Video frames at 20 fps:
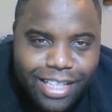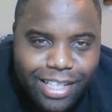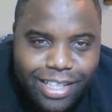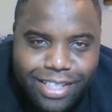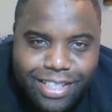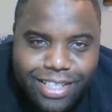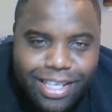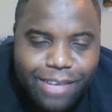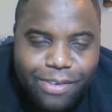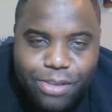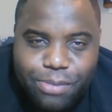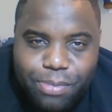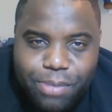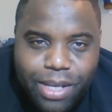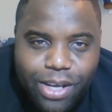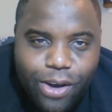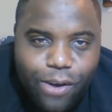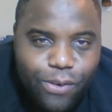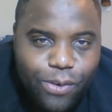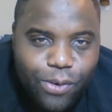the city was
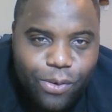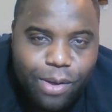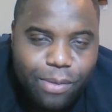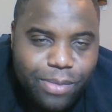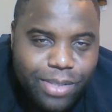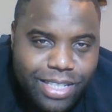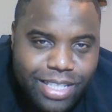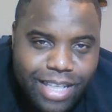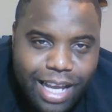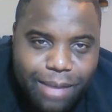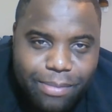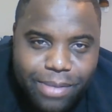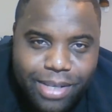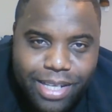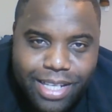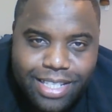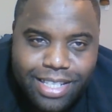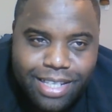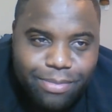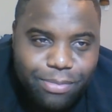being overrun with
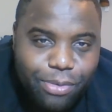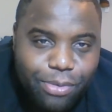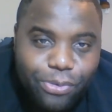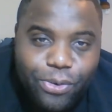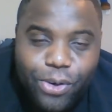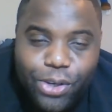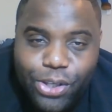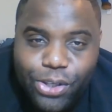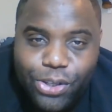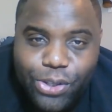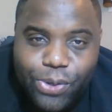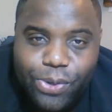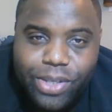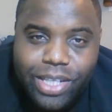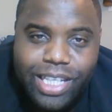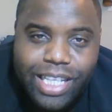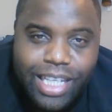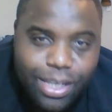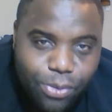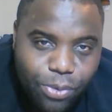zombies, and before you knew
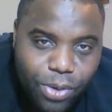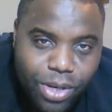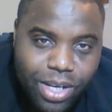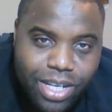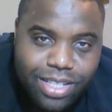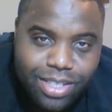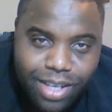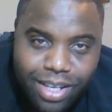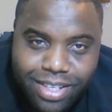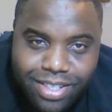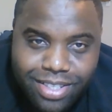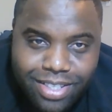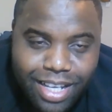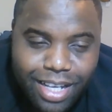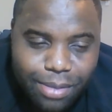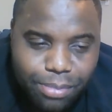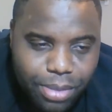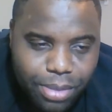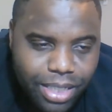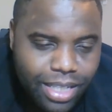it, he was a
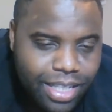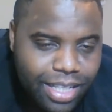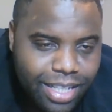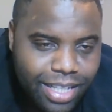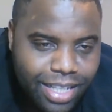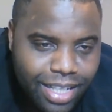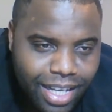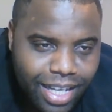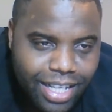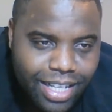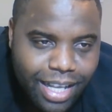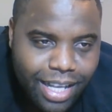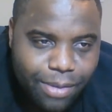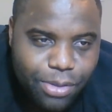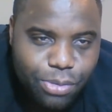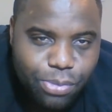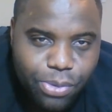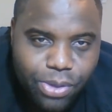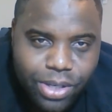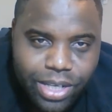zombie, and that
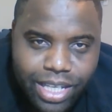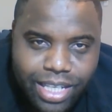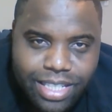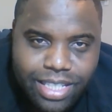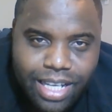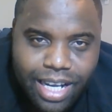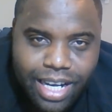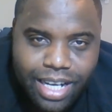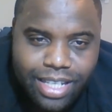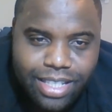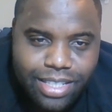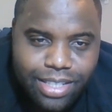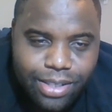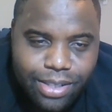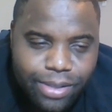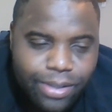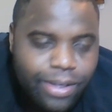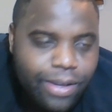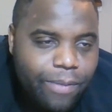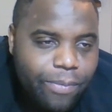was pretty exciting.
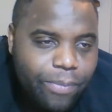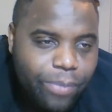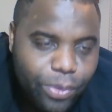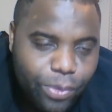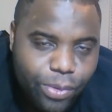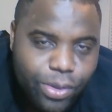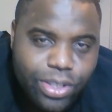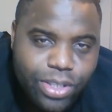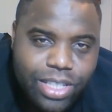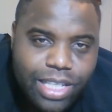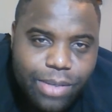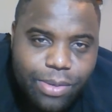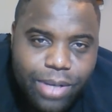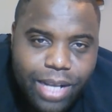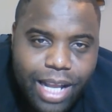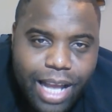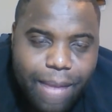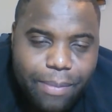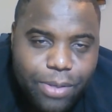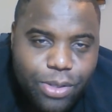So we'll see
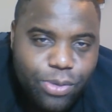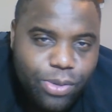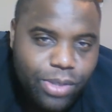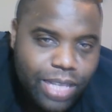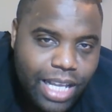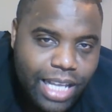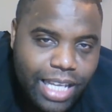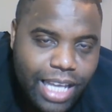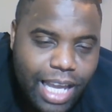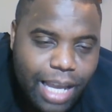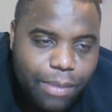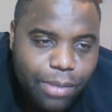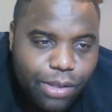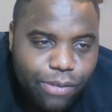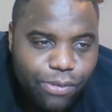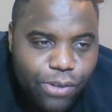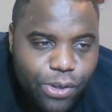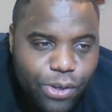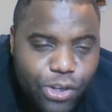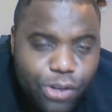what happens with that game in
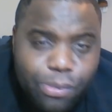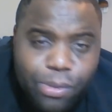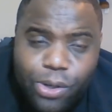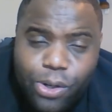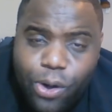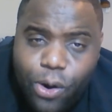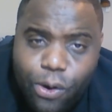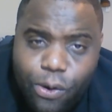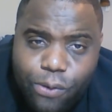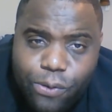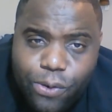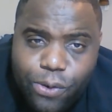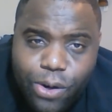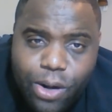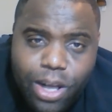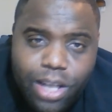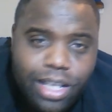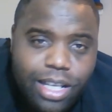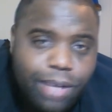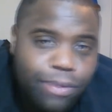the future. But
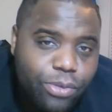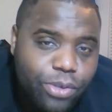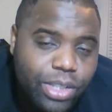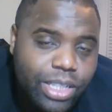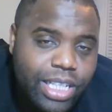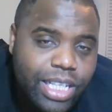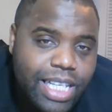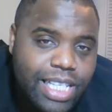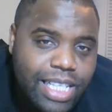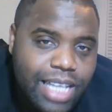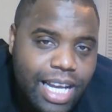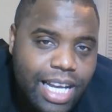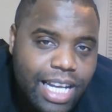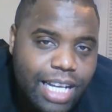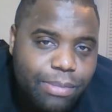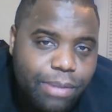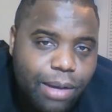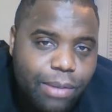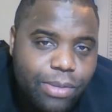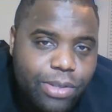overall, I'm really
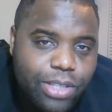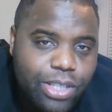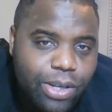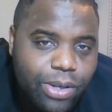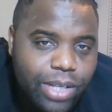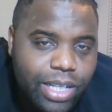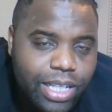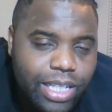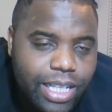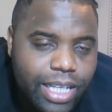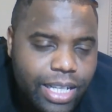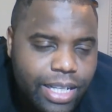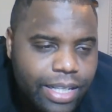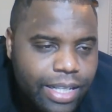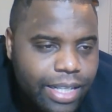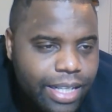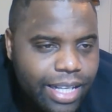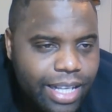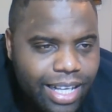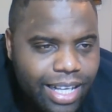excited about what Sony did.
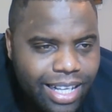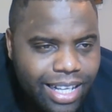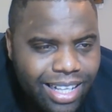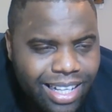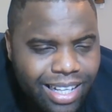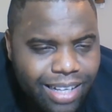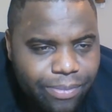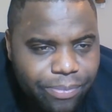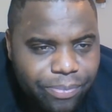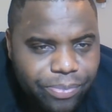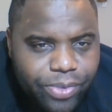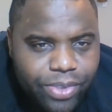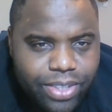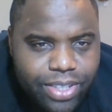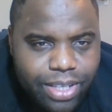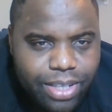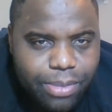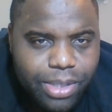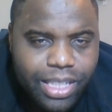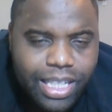Uh,
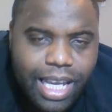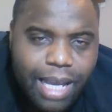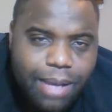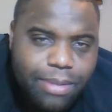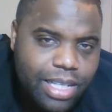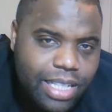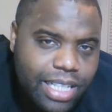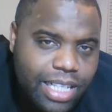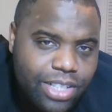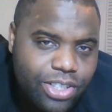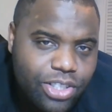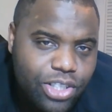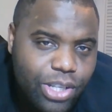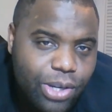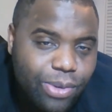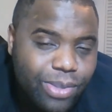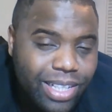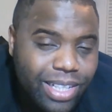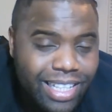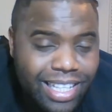some of the games they didn't
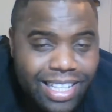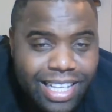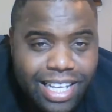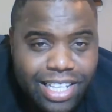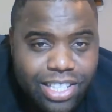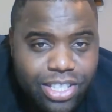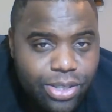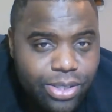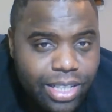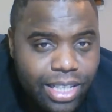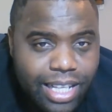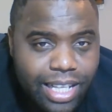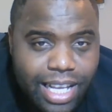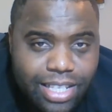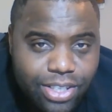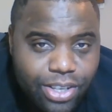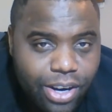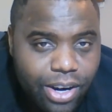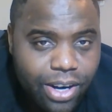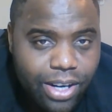show, they did not show The
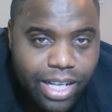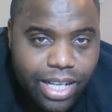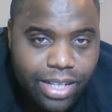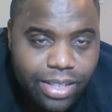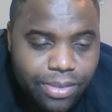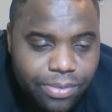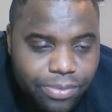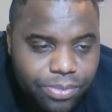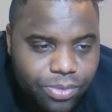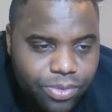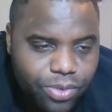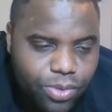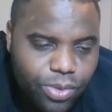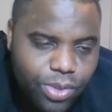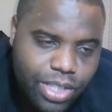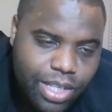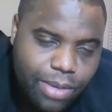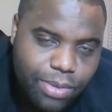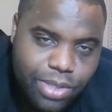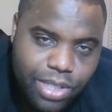Last Guardian,
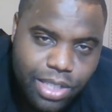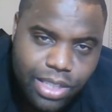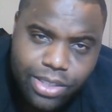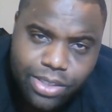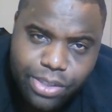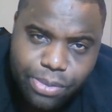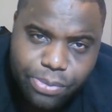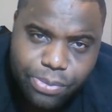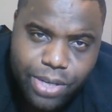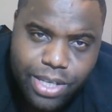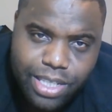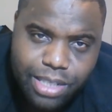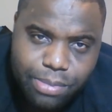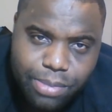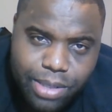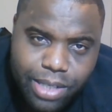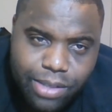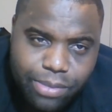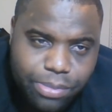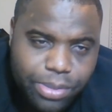which I was a little depressed
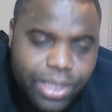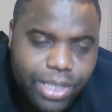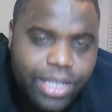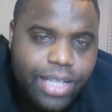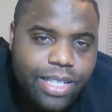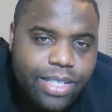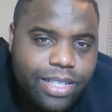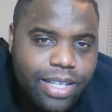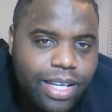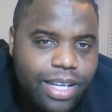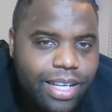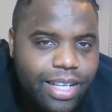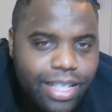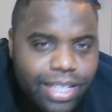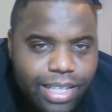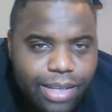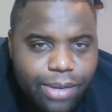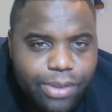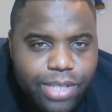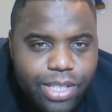about because
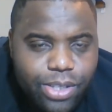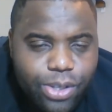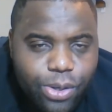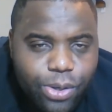there was this